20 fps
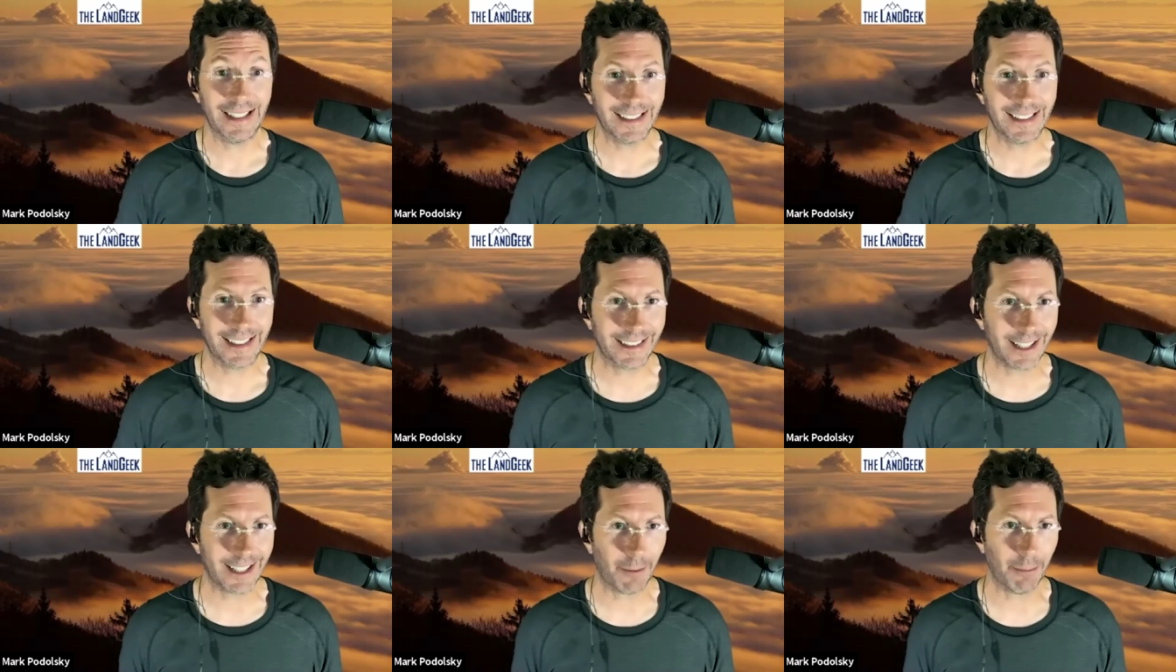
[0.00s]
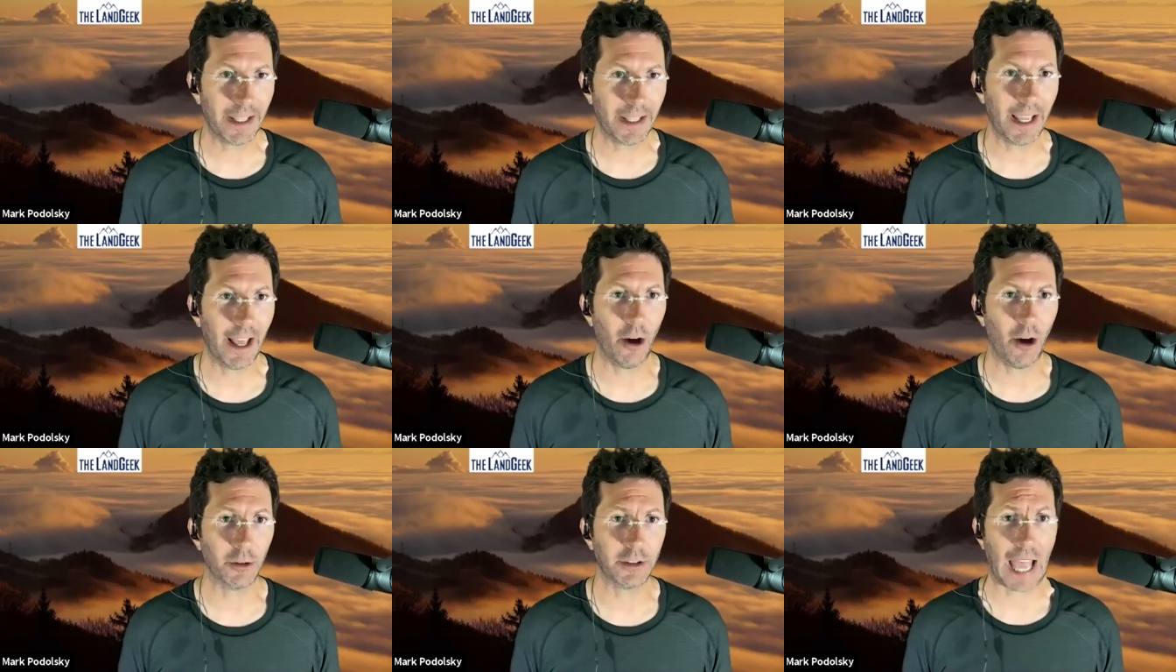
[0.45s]

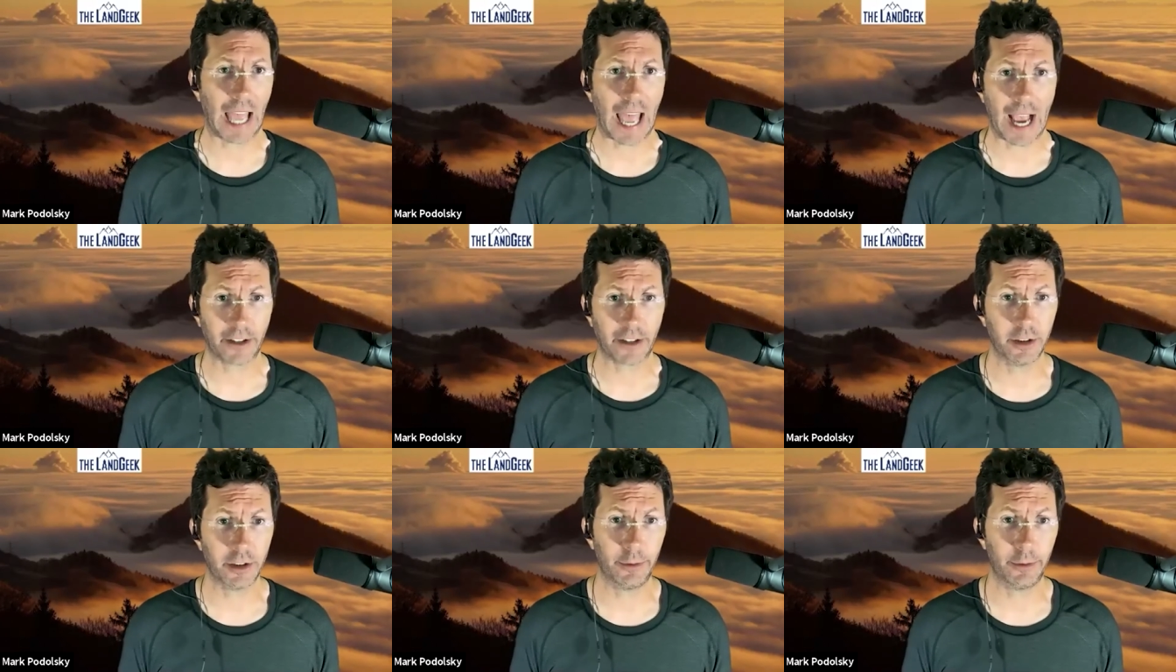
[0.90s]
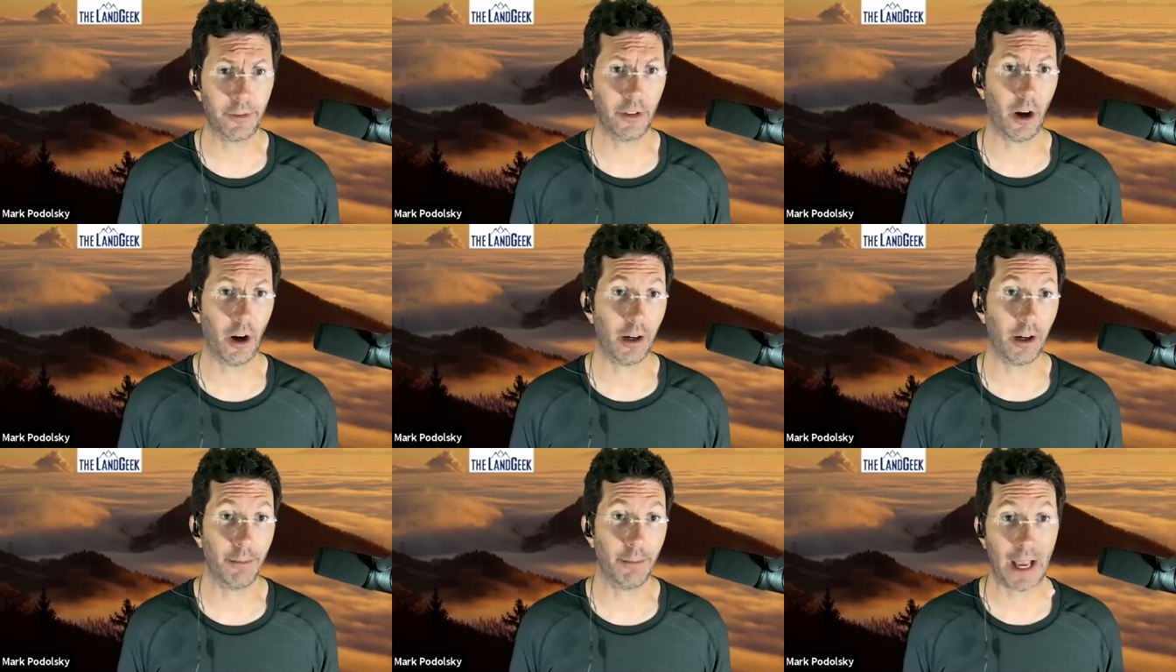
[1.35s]
something else actionable for
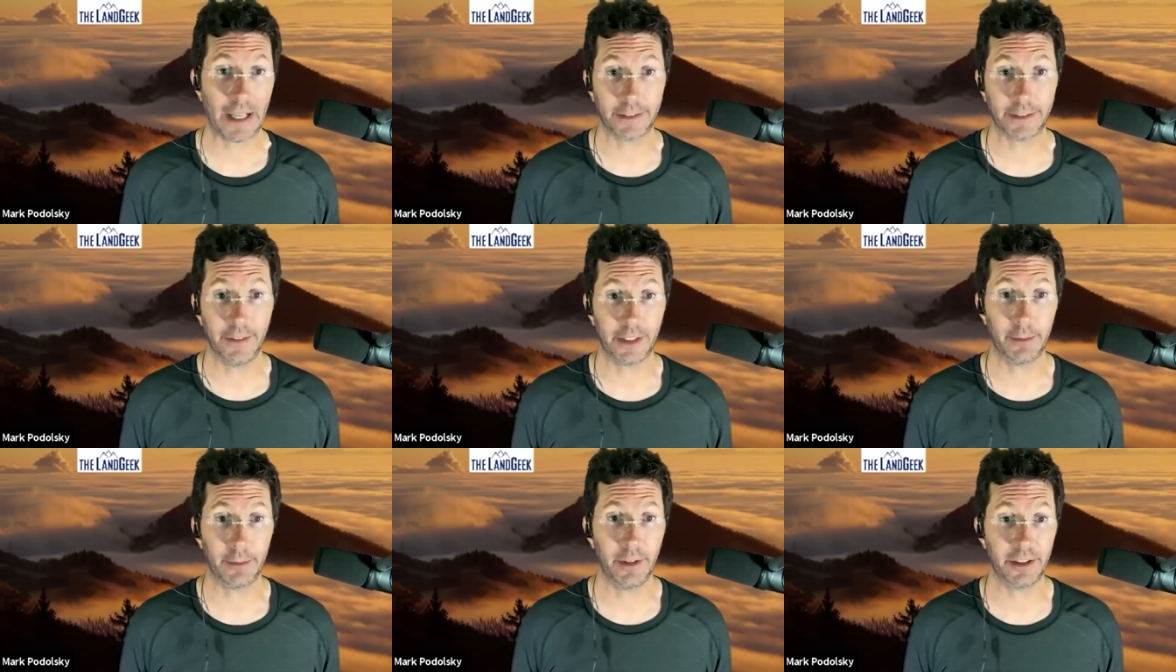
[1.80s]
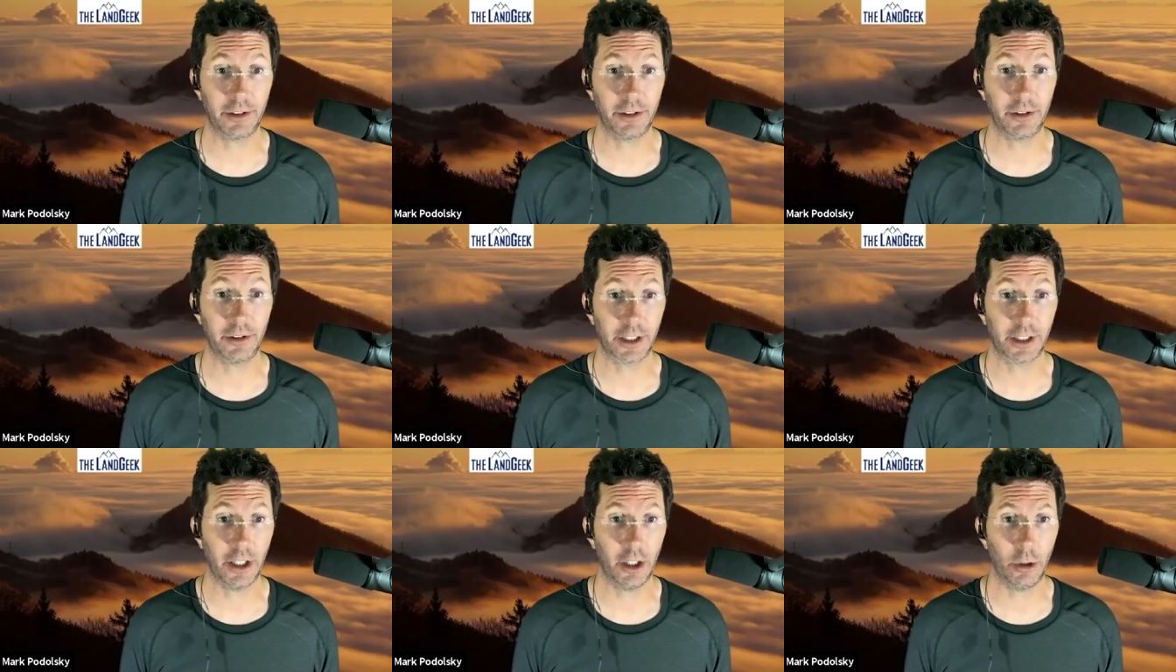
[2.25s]
the Art of Passive Income
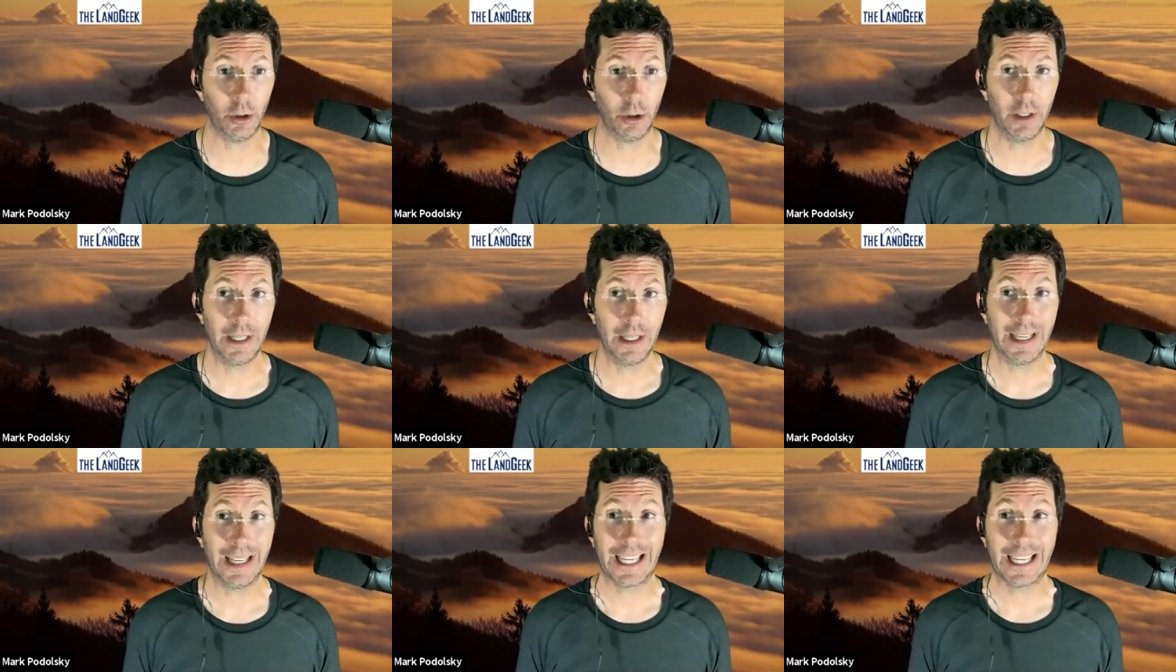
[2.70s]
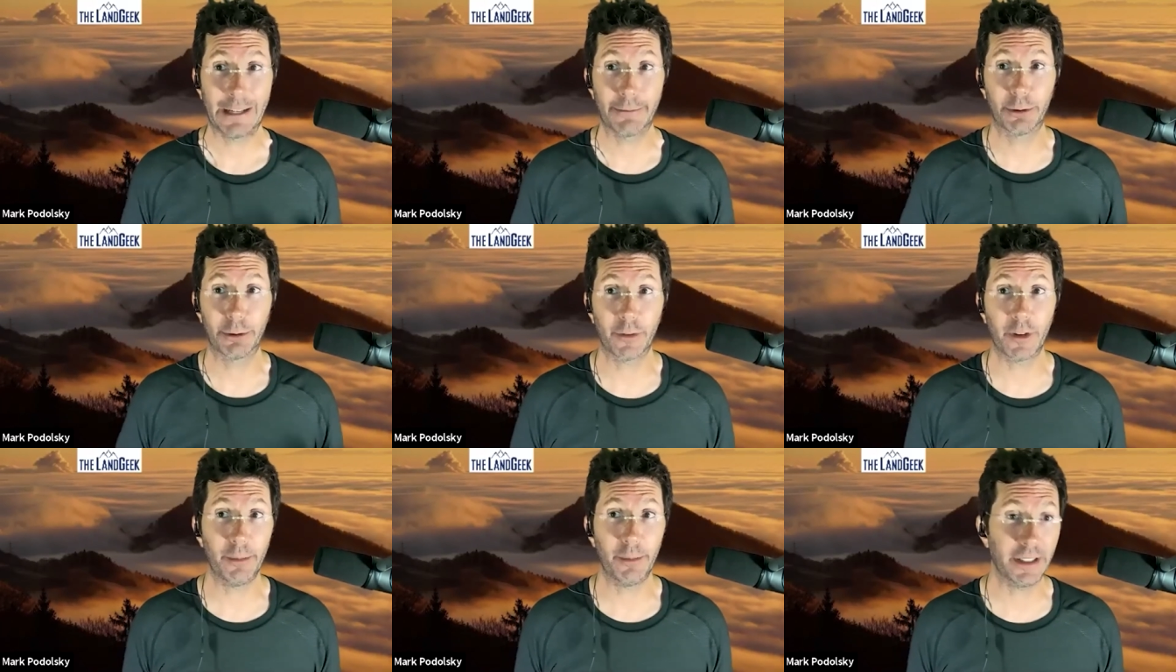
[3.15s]
listeners to go
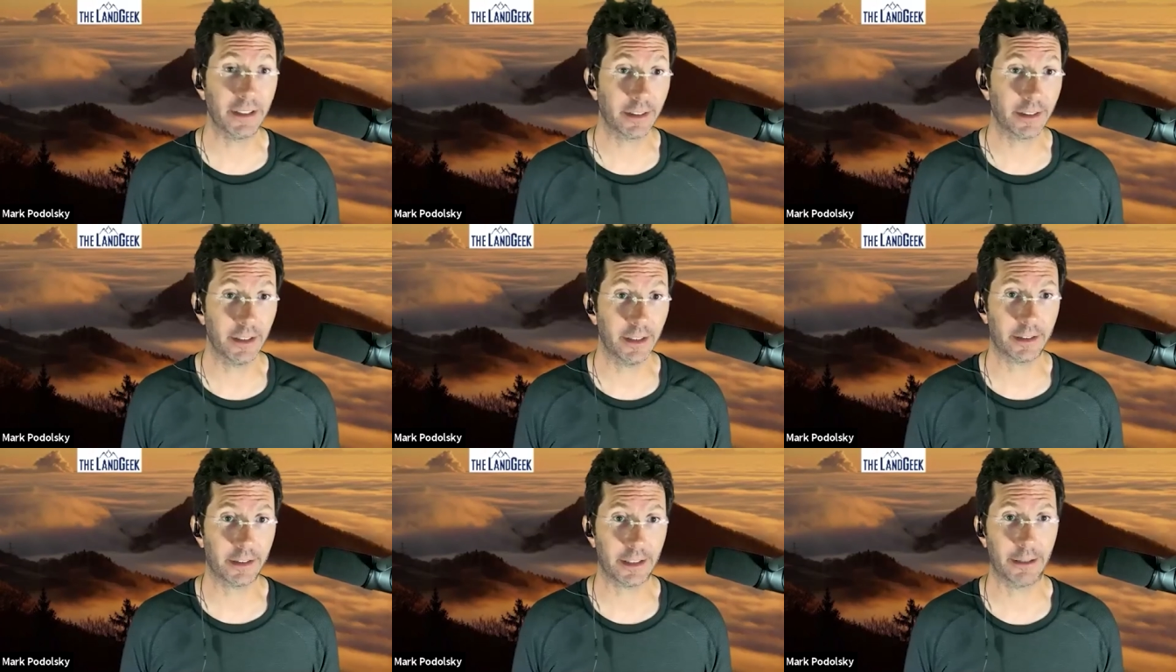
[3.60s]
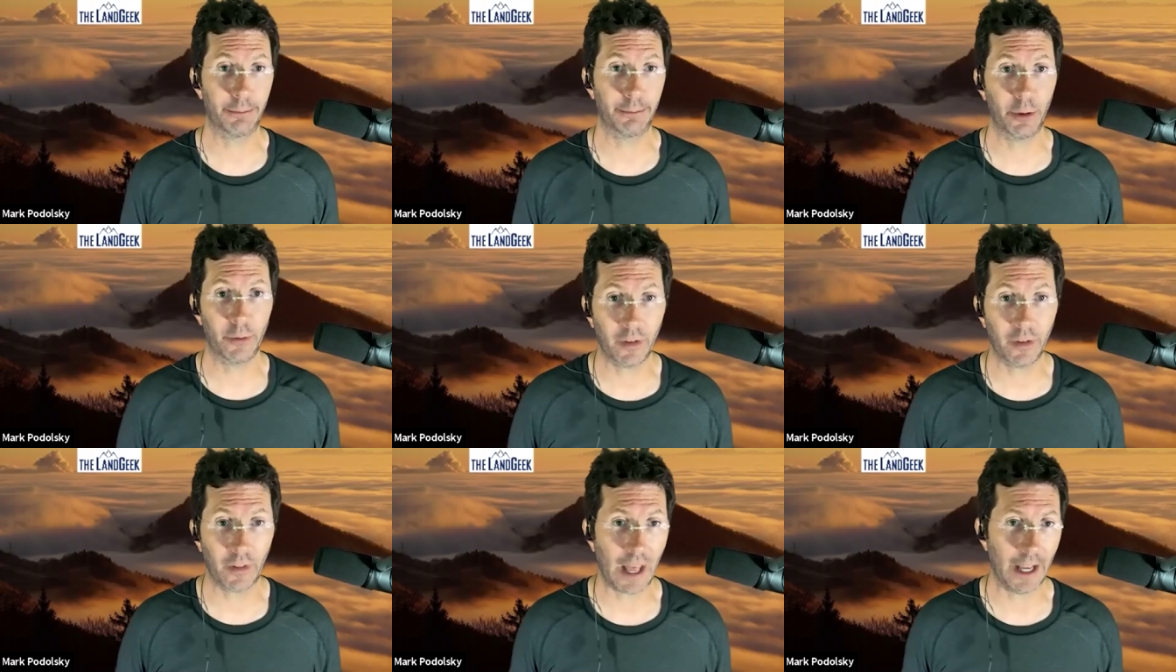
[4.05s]
improve their businesses,
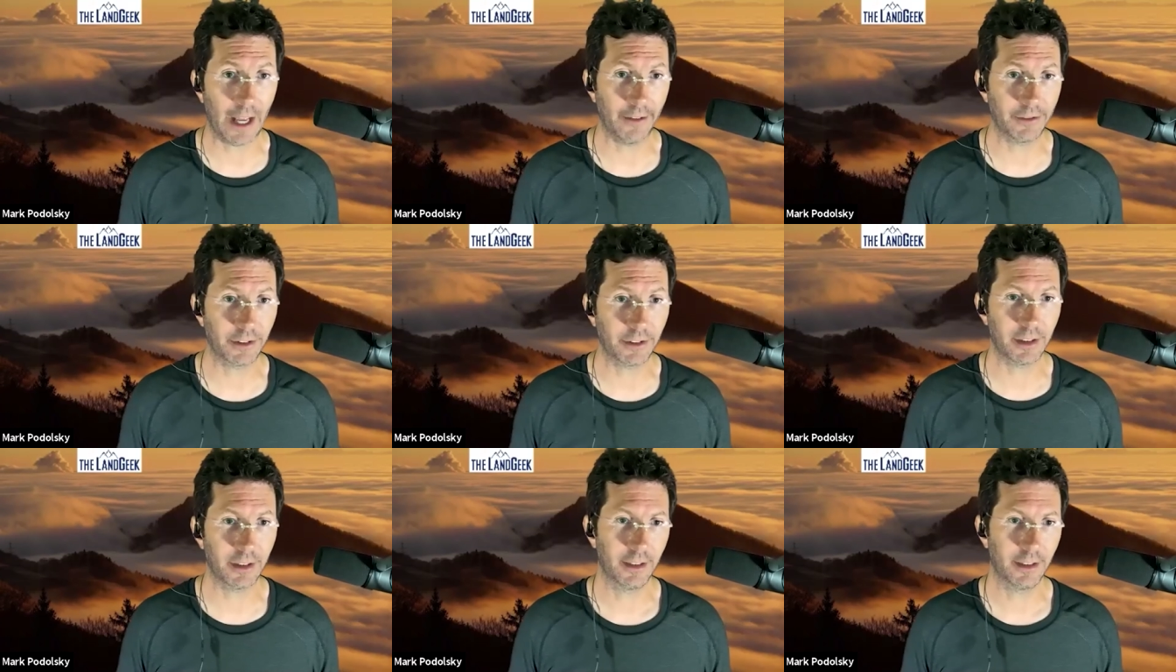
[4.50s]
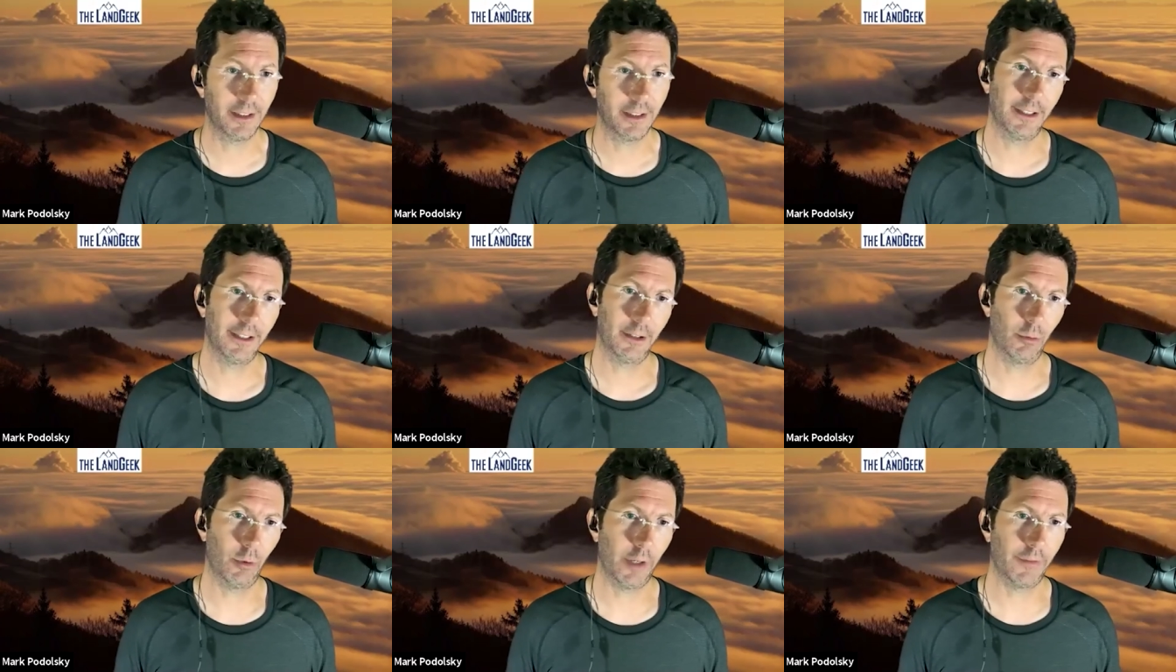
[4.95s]
improve their lives.
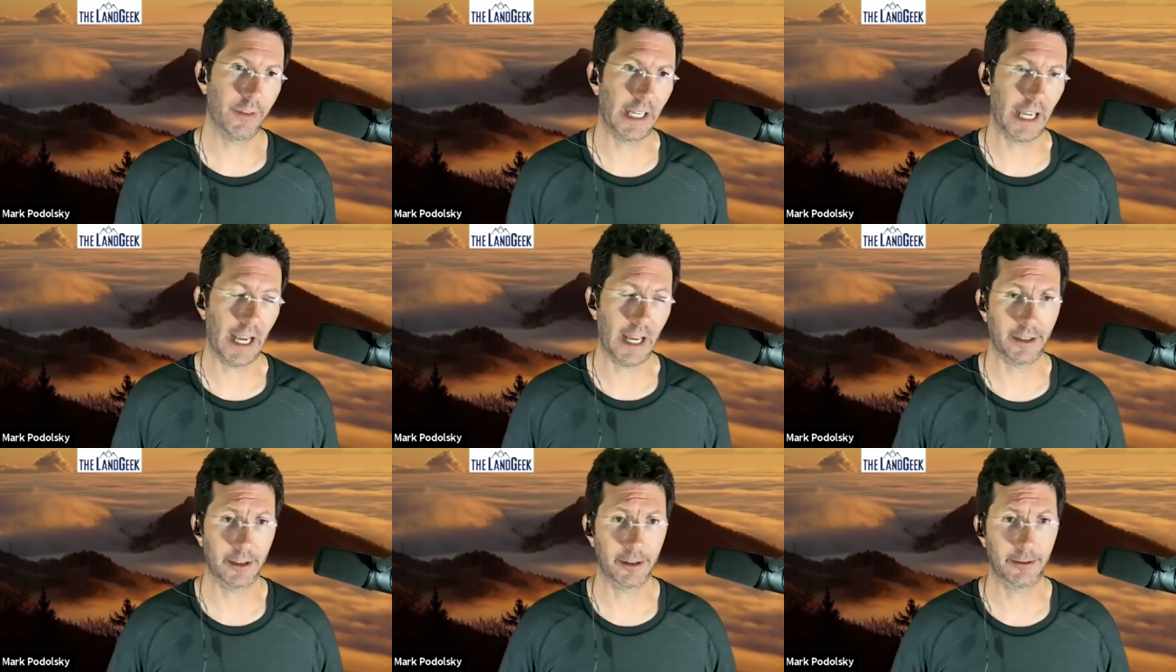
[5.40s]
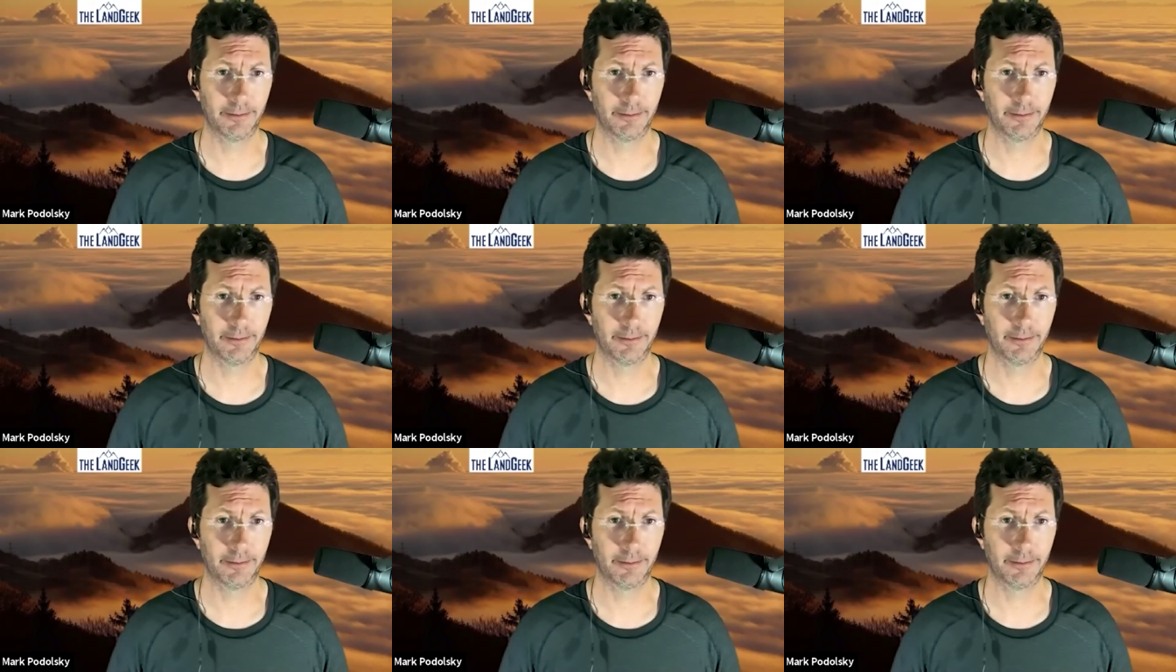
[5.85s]
What have you got?